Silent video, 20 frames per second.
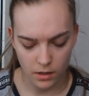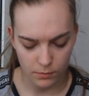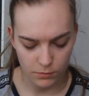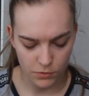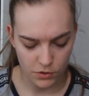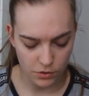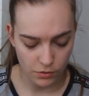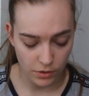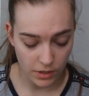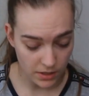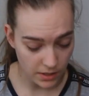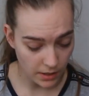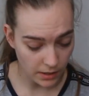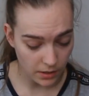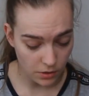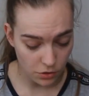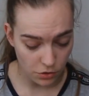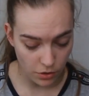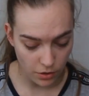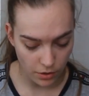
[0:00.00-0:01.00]
So he sent
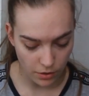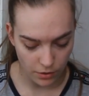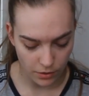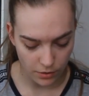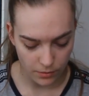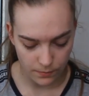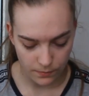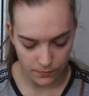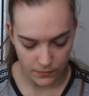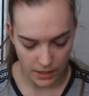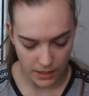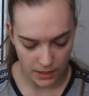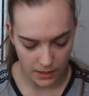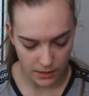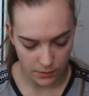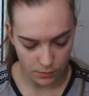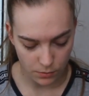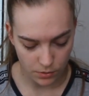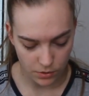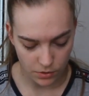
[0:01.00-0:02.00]
it to her and
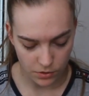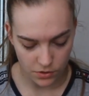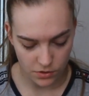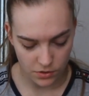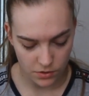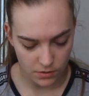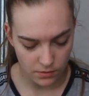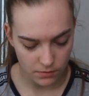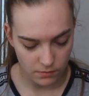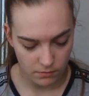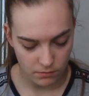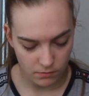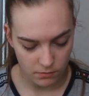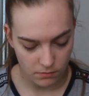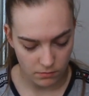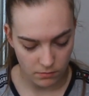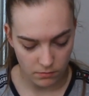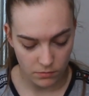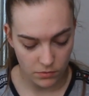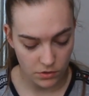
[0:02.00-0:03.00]
it was
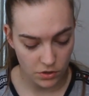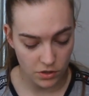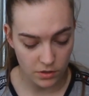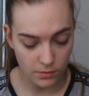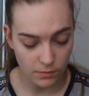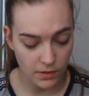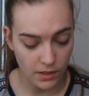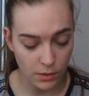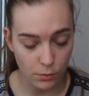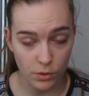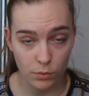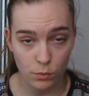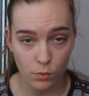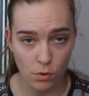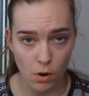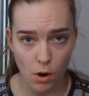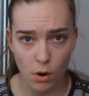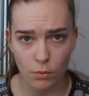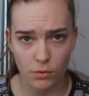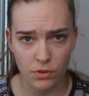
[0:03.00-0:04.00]
something went
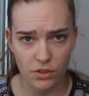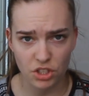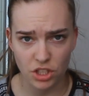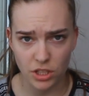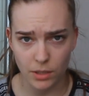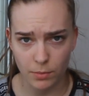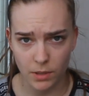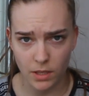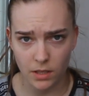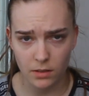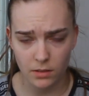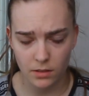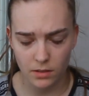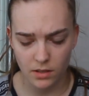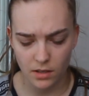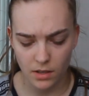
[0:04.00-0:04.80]
wrong with shipping.